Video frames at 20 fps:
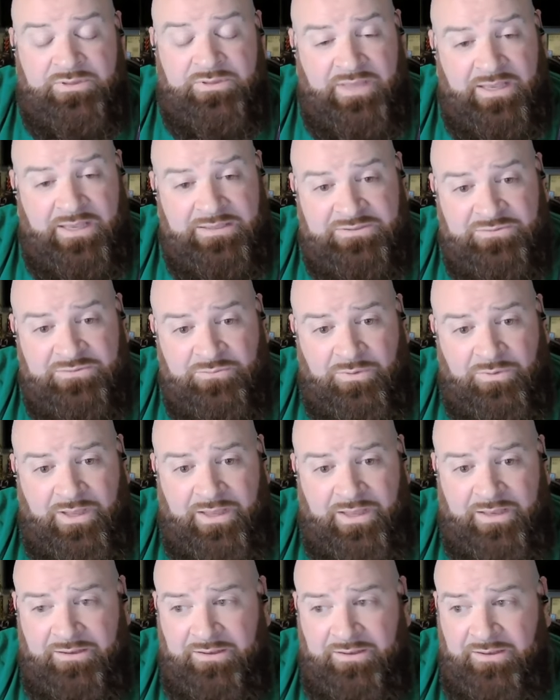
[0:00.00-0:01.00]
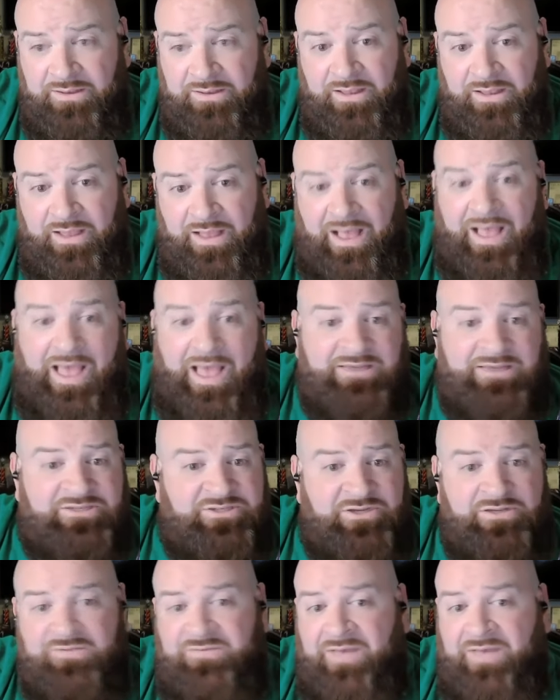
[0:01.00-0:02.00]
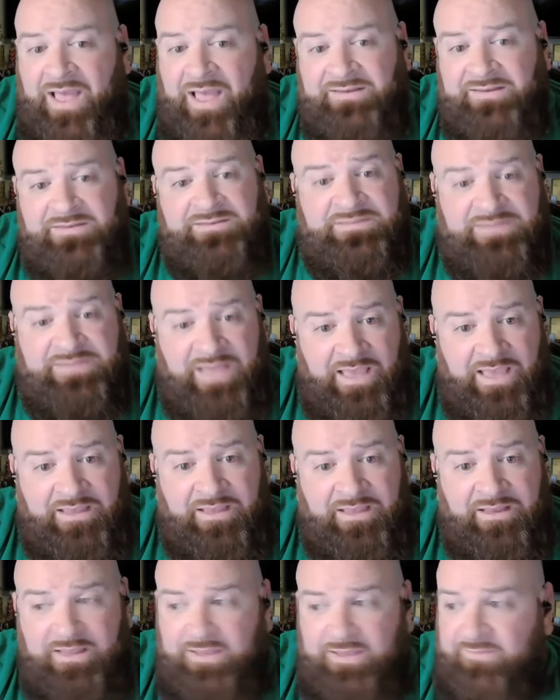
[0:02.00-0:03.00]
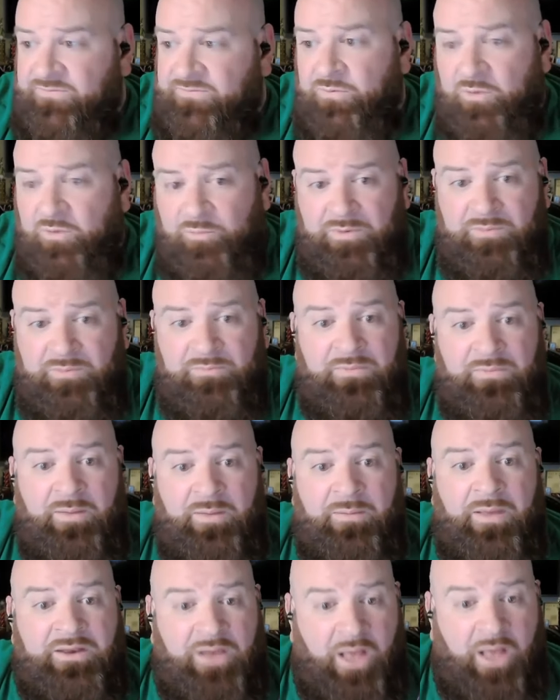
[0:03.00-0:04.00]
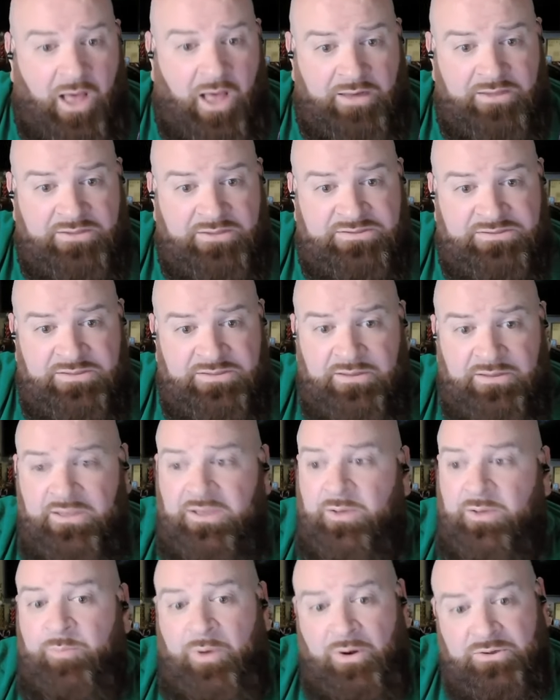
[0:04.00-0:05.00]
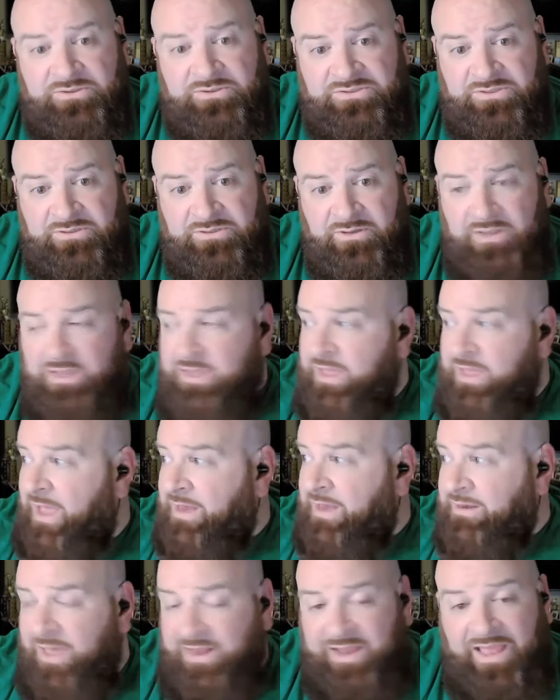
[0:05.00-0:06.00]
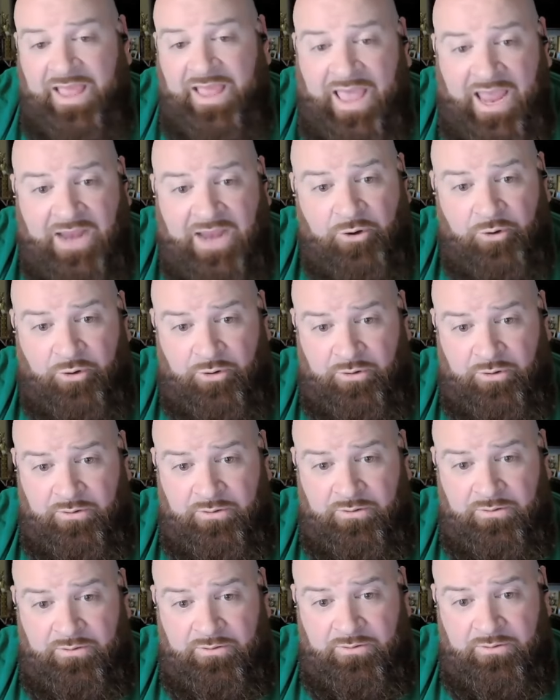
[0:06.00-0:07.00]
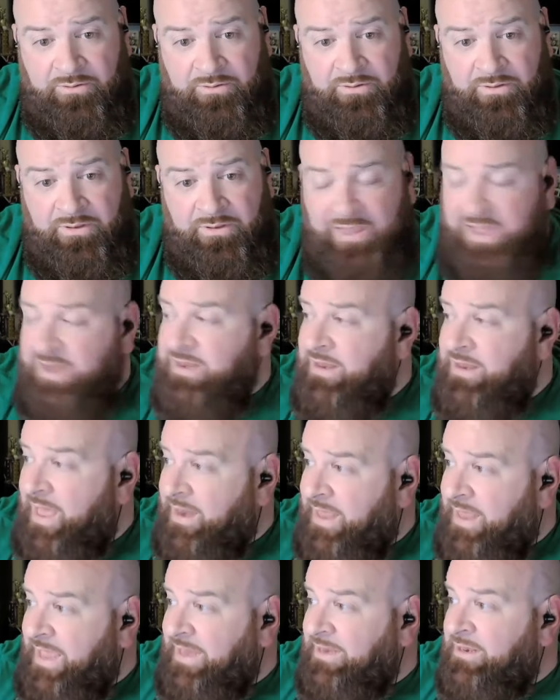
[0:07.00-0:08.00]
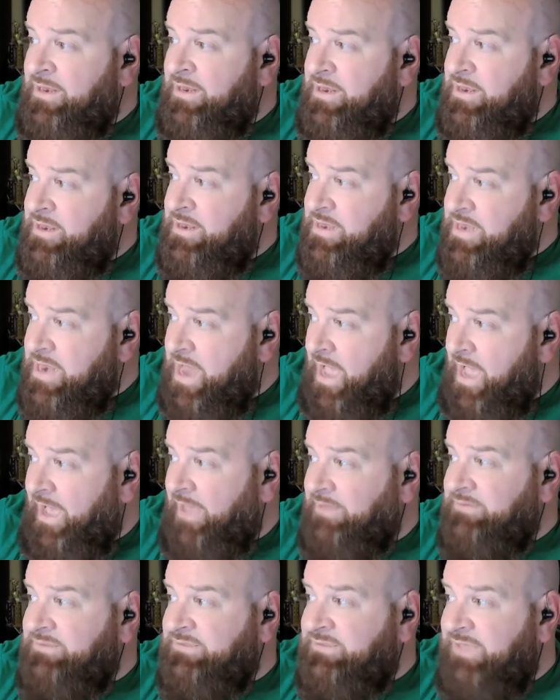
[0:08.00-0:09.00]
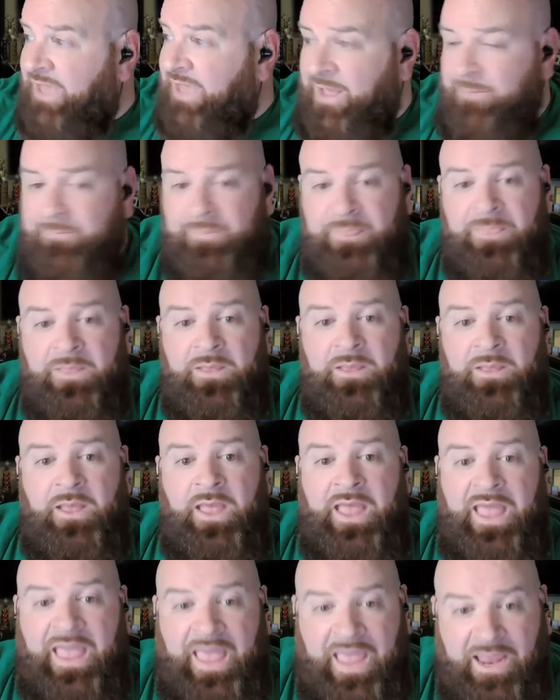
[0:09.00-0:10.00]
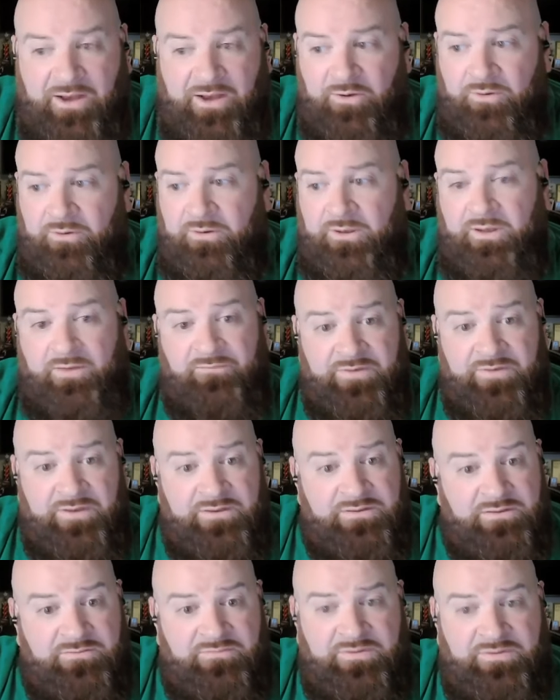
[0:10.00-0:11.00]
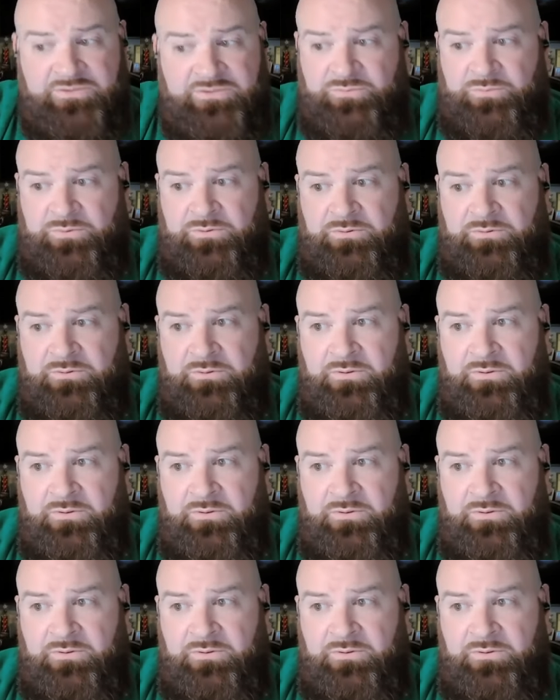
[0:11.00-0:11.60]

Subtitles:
Guess what? I shouldn't have had to say it if you had been an honest person and not a hater and not a nonstop hater of an individual.